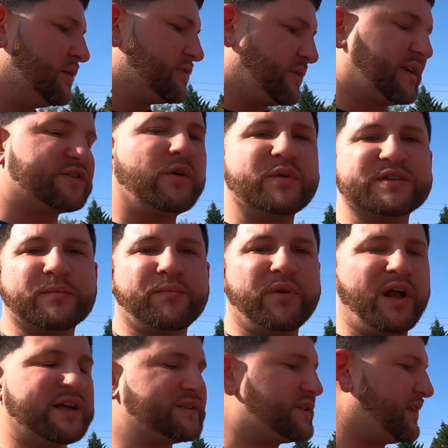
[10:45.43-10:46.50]
So that's always a
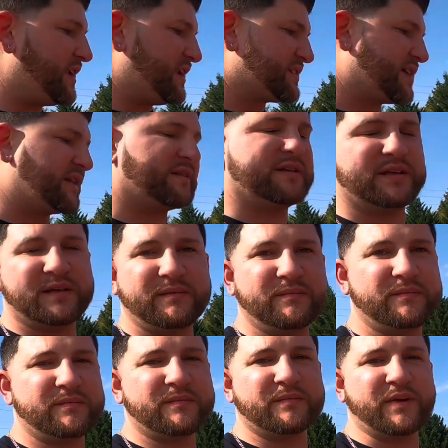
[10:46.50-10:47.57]
plus. And then it's got
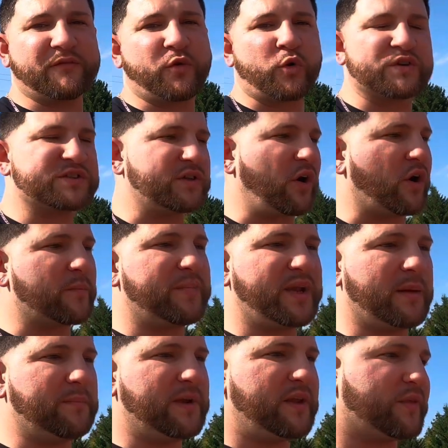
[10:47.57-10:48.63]
of course, the
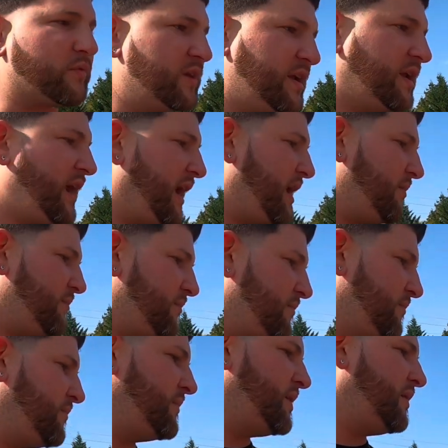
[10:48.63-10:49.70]
RPM B3 cam,
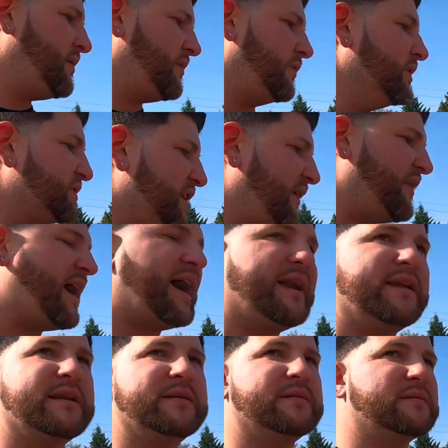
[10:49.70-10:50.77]
which I've
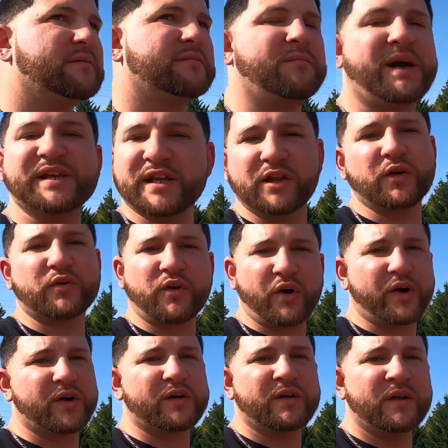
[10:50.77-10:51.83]
had in my yellow
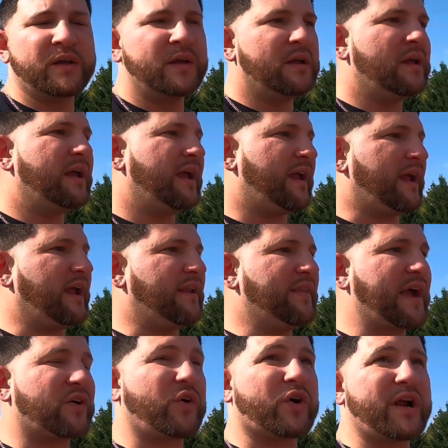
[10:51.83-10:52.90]
car.
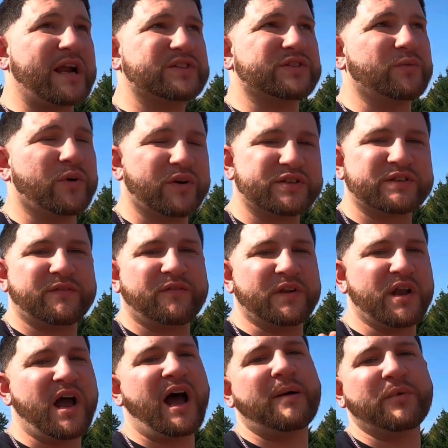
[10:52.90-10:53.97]
And that car actually works
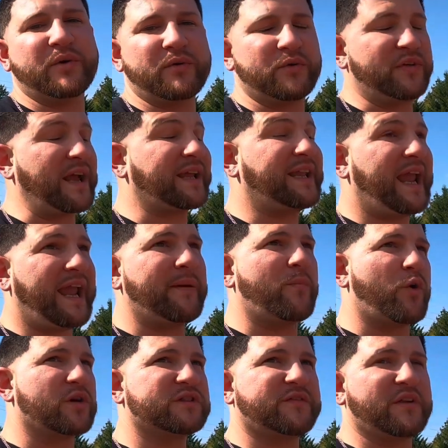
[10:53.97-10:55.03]
phenomenal, or that
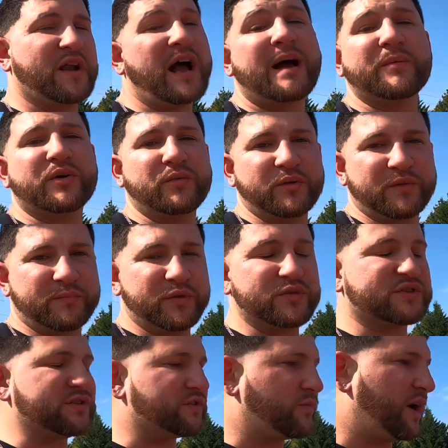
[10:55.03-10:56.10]
cam works phenomenal with
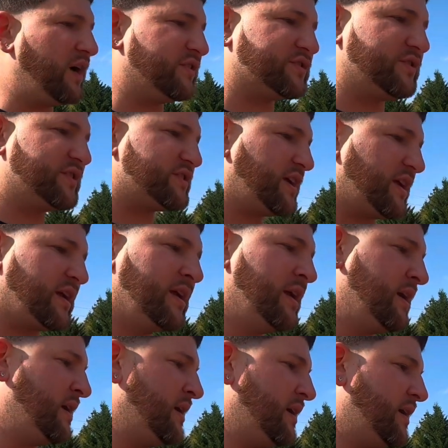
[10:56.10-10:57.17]
boost as well. So it's like,
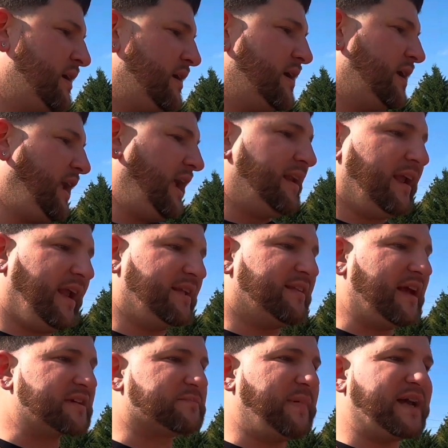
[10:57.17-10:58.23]

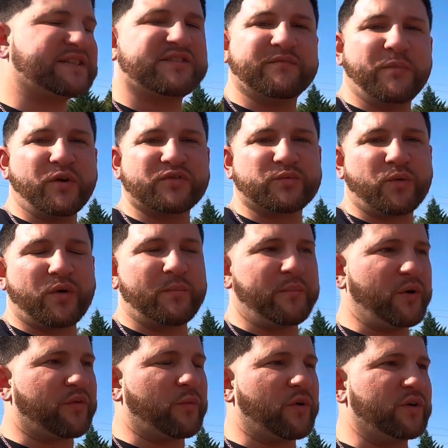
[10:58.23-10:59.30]
it does best of both
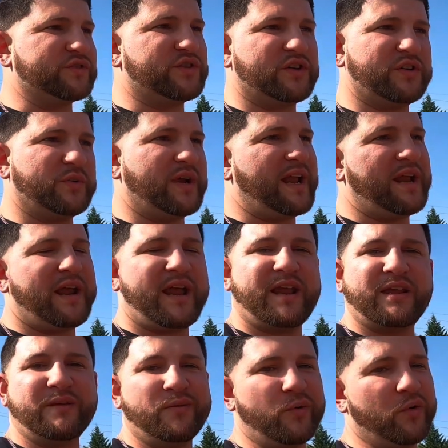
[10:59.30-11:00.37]
worlds. You could do it
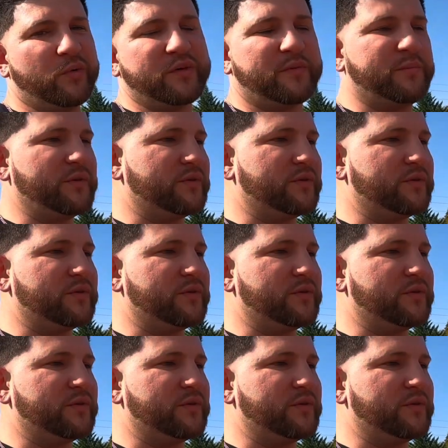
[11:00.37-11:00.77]
NA or with